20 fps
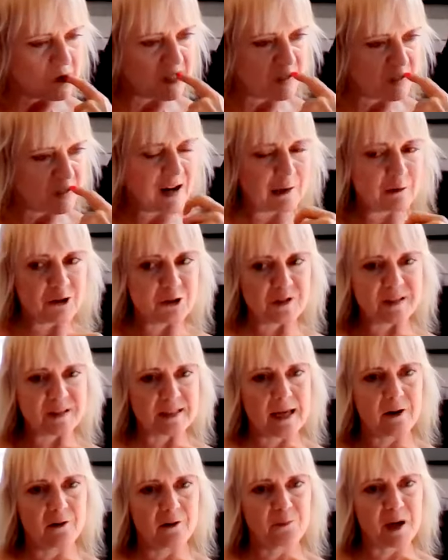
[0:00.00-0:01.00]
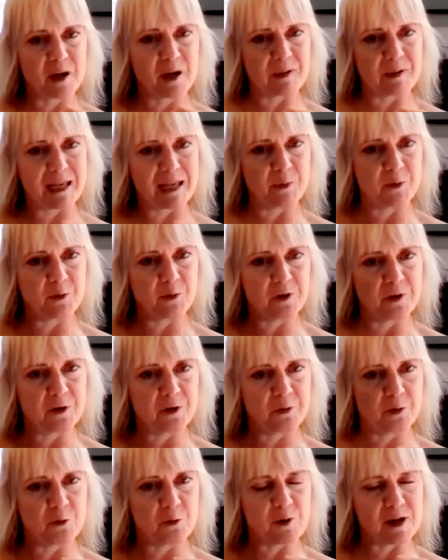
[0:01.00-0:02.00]
surround yourself by people
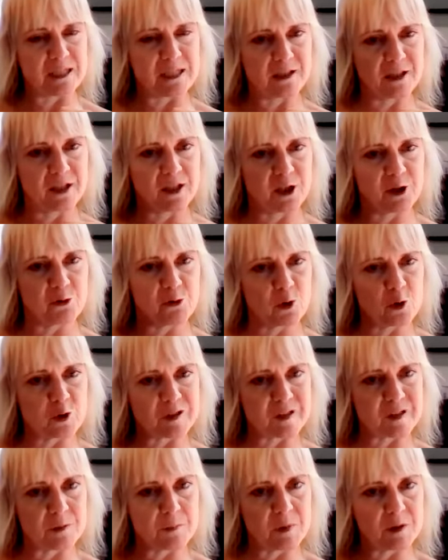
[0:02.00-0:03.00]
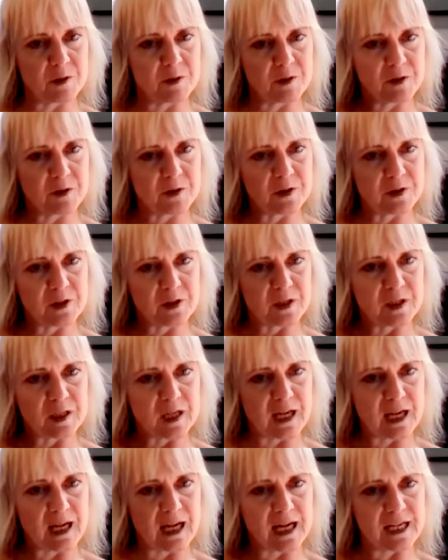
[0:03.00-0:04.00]
that already think you're awesome.
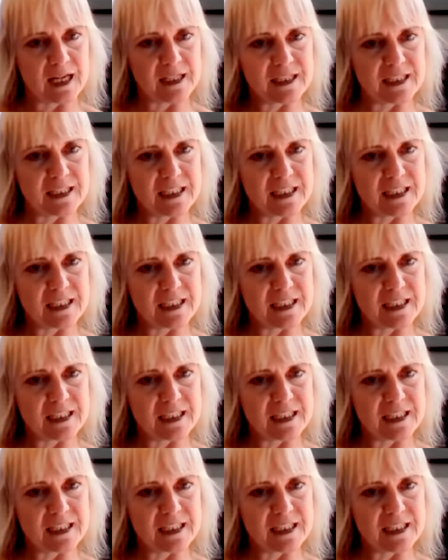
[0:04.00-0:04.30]
Yeah.